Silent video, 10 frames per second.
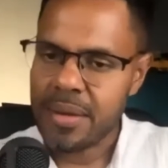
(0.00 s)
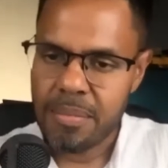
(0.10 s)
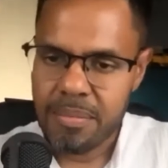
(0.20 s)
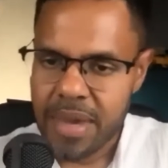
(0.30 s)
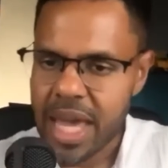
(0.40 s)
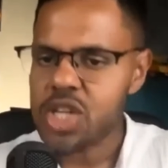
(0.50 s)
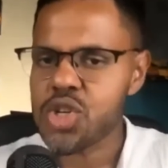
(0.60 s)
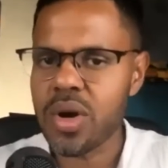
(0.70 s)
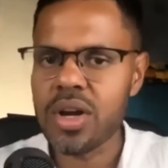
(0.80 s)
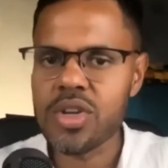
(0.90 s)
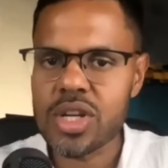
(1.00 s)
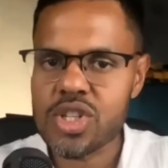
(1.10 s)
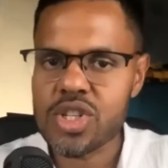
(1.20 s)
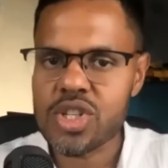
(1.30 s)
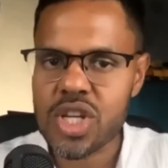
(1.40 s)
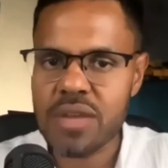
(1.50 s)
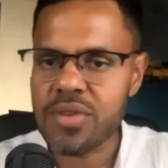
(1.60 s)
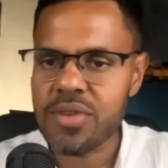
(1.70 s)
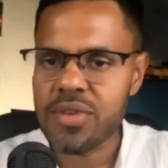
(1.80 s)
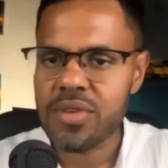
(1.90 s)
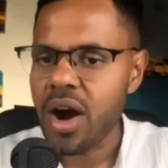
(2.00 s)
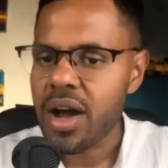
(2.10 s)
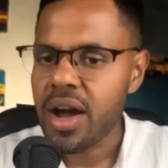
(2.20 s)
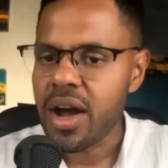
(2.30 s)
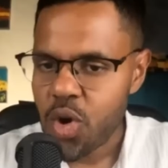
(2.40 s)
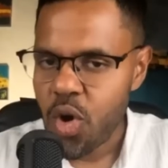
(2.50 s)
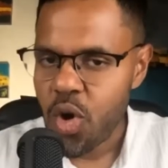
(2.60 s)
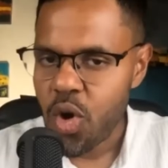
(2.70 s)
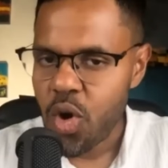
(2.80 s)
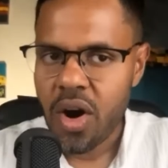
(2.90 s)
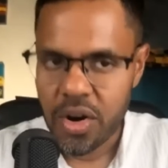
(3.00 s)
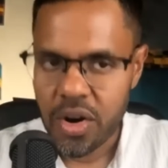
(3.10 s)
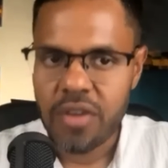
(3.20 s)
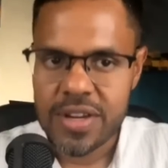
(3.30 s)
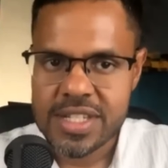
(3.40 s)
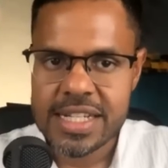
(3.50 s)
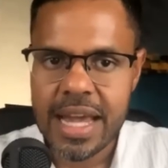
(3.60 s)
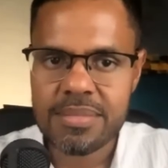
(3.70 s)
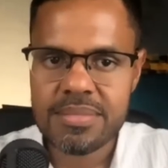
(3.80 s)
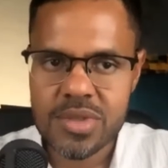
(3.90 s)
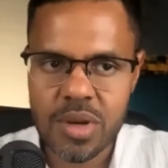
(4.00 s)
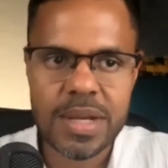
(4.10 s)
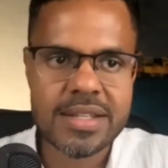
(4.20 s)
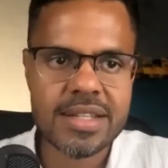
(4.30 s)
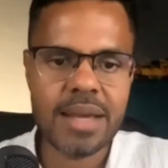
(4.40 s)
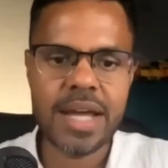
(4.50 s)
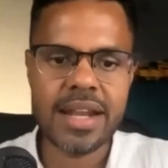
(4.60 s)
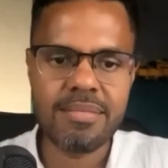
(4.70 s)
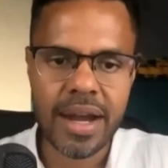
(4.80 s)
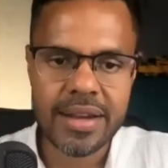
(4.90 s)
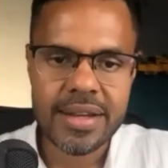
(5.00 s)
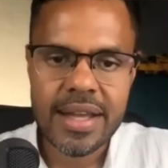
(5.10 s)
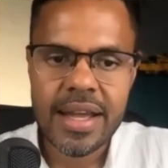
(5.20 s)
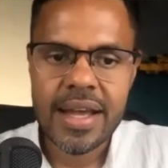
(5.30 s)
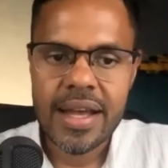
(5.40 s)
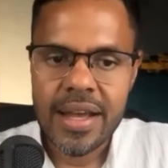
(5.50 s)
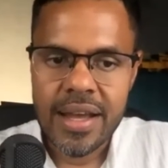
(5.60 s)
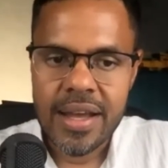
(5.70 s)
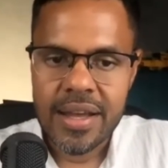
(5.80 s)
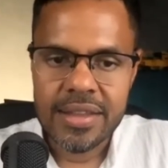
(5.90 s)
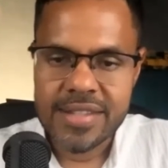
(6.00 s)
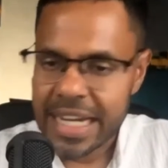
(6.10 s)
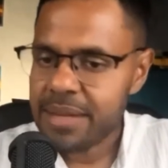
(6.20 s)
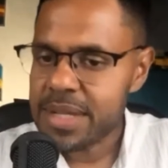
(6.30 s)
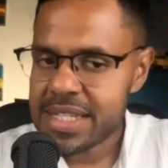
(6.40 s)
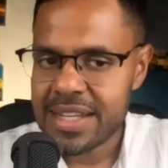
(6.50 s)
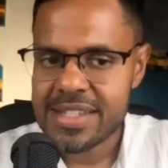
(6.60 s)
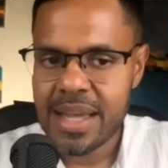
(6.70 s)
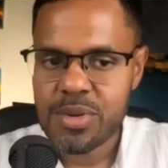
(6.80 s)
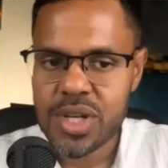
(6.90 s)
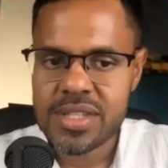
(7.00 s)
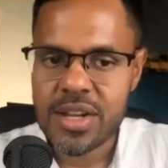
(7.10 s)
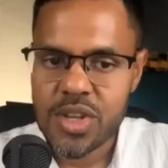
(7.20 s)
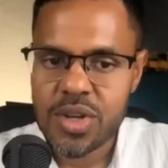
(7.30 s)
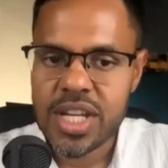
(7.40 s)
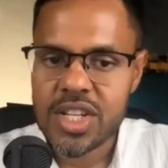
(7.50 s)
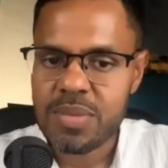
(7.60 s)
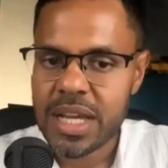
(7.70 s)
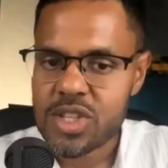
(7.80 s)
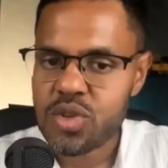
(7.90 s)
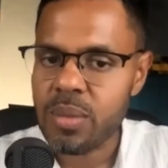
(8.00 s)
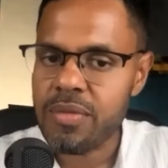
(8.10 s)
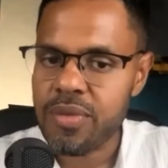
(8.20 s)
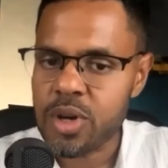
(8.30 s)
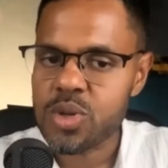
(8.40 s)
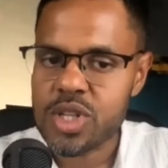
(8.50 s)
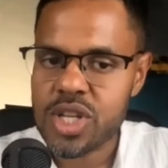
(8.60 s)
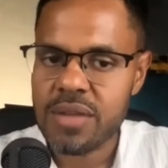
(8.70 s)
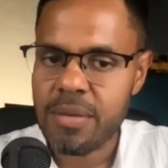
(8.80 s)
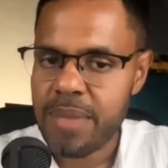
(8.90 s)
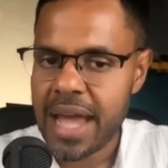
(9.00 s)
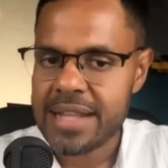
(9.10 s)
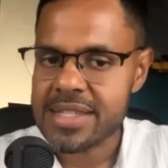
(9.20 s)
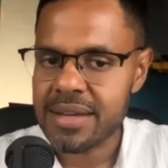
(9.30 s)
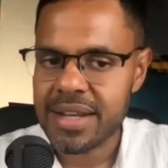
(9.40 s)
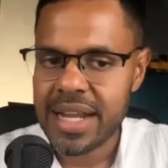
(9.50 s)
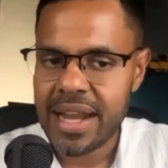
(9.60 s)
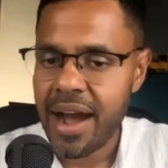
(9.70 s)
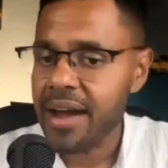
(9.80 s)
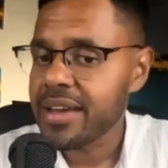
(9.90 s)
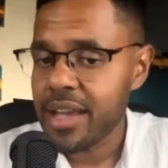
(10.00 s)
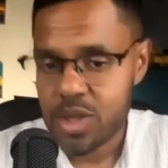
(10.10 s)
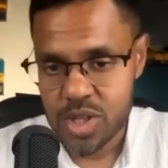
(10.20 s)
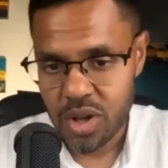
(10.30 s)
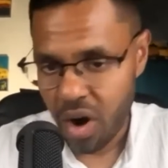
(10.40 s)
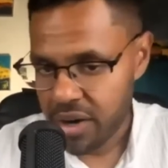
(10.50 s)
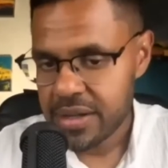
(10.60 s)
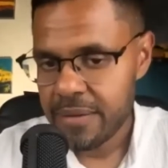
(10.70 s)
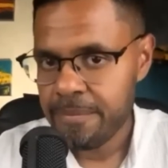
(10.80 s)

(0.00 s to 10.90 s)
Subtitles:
Make sure you achieve your score on your first attempt. So please keep that in mind. The second misconception is that you need to be extremely fluent to achieve a band 7 and higher. It's not.